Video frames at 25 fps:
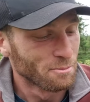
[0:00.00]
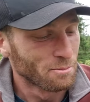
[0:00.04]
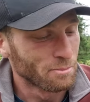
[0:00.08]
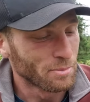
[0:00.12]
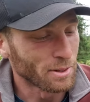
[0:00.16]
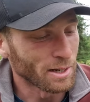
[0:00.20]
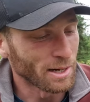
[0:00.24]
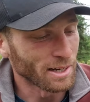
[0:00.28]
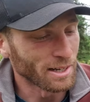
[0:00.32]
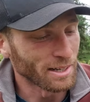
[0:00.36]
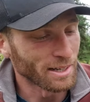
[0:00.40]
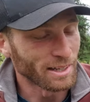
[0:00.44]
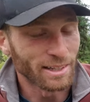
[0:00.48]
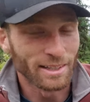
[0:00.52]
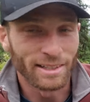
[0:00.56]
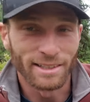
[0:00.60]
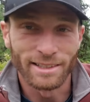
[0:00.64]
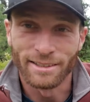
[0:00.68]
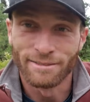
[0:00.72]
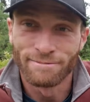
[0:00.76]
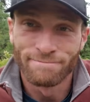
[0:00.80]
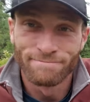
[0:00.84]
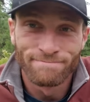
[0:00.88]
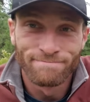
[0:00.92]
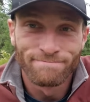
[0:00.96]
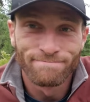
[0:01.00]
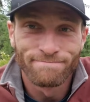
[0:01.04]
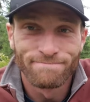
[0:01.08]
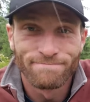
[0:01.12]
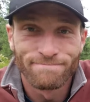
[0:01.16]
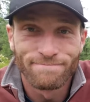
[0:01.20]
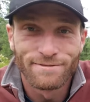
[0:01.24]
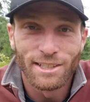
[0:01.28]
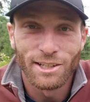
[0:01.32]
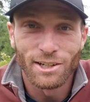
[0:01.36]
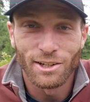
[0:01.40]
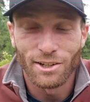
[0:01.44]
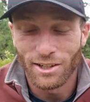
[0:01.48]
But
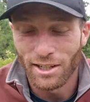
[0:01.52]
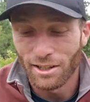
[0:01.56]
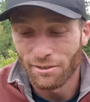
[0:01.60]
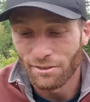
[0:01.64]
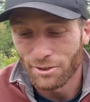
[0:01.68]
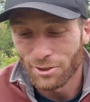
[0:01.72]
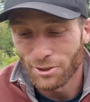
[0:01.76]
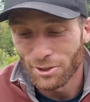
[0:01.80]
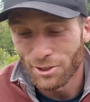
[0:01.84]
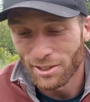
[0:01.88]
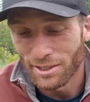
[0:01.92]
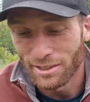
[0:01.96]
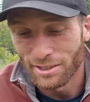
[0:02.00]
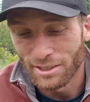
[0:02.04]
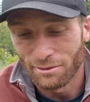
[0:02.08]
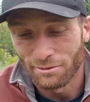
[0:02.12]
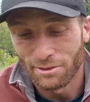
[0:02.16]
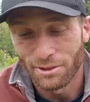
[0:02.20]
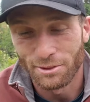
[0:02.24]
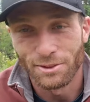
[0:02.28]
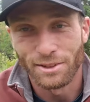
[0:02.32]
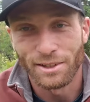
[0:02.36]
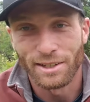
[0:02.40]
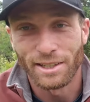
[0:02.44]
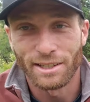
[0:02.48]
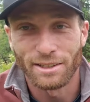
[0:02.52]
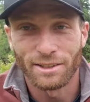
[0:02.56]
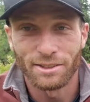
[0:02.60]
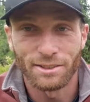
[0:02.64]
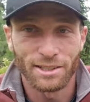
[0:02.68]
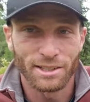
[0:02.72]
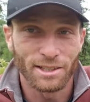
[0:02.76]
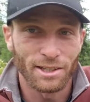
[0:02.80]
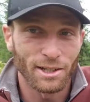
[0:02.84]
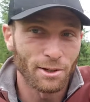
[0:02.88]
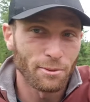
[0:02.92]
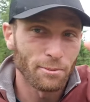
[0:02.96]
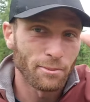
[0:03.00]
you don't have a choice. If you want to use a
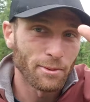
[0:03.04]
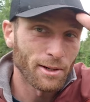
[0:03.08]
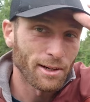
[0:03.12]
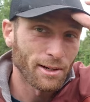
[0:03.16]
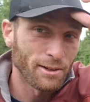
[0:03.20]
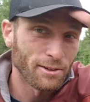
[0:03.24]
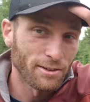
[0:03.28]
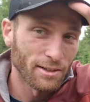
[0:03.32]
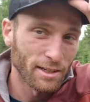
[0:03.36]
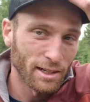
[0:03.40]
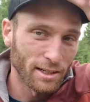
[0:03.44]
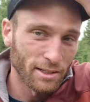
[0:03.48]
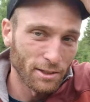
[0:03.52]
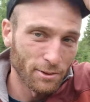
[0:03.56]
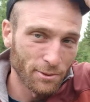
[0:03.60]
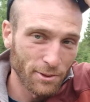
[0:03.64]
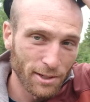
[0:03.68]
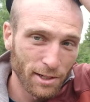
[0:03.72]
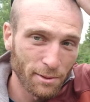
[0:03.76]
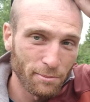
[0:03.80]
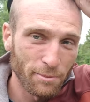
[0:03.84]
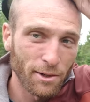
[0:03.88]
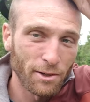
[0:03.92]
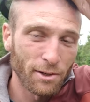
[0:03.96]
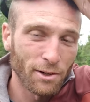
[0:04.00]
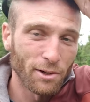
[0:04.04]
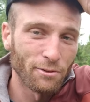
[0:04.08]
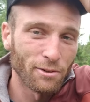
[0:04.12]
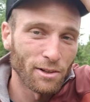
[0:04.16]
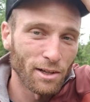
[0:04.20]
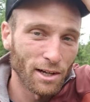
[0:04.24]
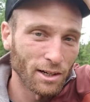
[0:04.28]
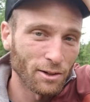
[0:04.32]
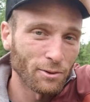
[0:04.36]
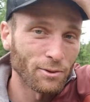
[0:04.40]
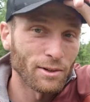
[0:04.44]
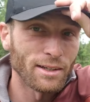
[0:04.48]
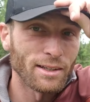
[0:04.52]
GoPro and you want to
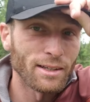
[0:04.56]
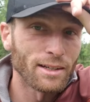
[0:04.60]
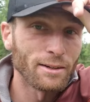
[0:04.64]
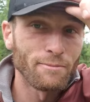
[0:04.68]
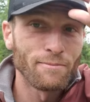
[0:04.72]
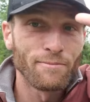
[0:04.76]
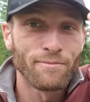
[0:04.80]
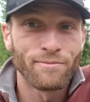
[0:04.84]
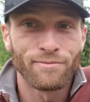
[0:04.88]
vlog with it,